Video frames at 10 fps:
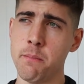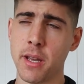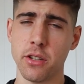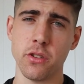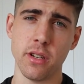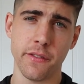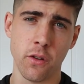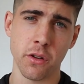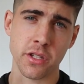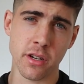Make sure you're
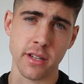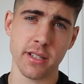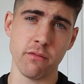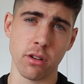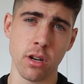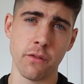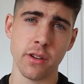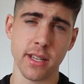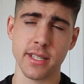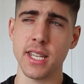focusing on your
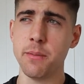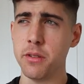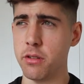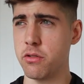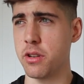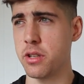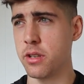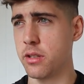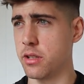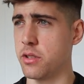recovery, your sleep, your
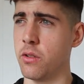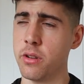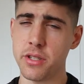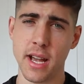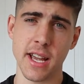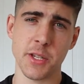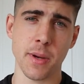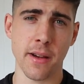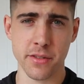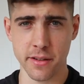nutrition, your saunas, your ice
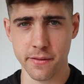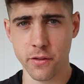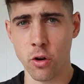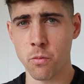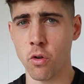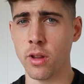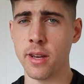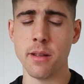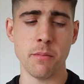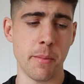baths, your foam
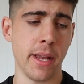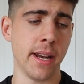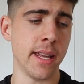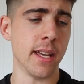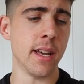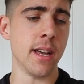rolling, mobility.